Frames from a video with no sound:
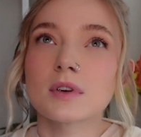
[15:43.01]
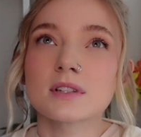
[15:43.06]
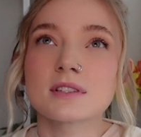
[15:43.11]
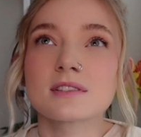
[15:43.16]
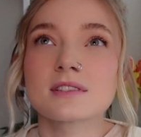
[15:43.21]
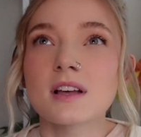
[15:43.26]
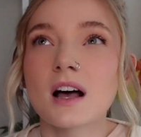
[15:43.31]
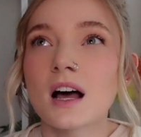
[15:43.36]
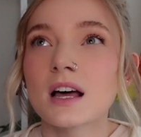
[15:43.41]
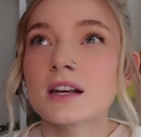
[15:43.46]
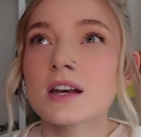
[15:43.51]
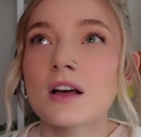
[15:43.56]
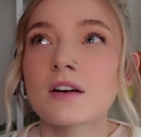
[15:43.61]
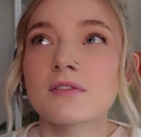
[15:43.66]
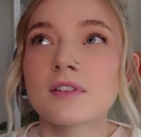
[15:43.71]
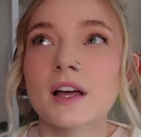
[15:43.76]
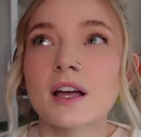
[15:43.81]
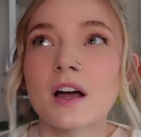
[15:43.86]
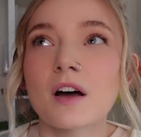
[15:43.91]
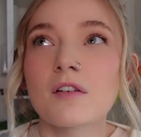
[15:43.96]
son
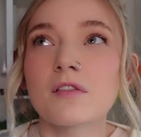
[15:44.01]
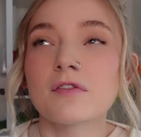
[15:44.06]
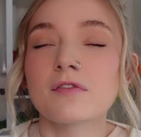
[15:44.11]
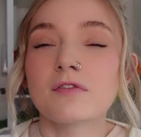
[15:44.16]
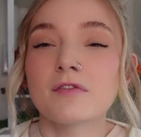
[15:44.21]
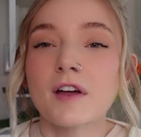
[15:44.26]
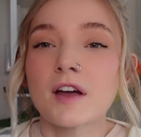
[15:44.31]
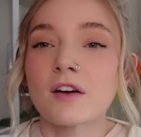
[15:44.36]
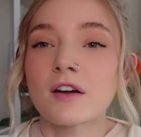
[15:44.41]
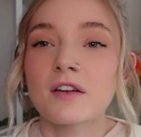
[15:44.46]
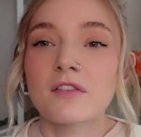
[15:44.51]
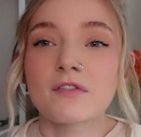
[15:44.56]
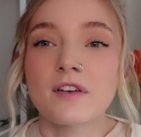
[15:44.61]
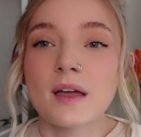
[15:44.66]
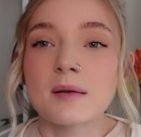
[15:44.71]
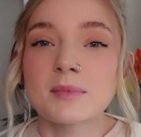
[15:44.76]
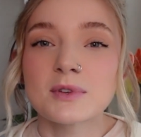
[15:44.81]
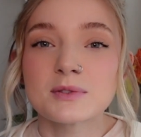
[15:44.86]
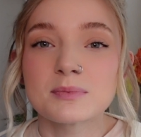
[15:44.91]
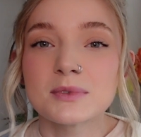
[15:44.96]
of like a very
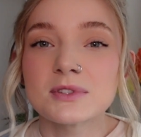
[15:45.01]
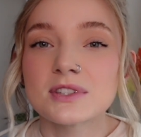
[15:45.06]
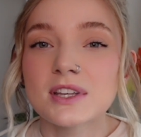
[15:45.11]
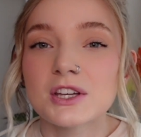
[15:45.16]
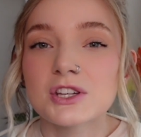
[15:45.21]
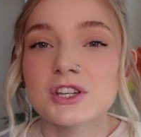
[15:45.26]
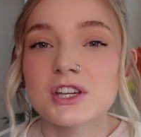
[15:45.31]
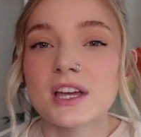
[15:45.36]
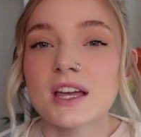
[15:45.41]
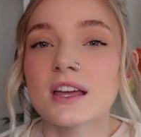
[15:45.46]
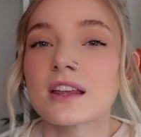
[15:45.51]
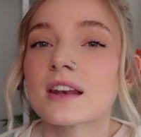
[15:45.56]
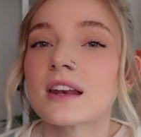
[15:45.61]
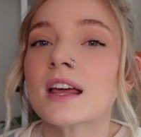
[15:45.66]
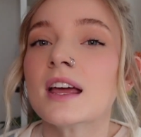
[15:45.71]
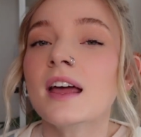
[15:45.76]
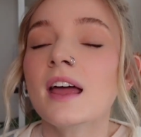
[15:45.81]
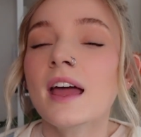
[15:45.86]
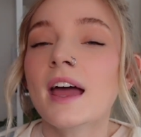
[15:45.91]
famous musician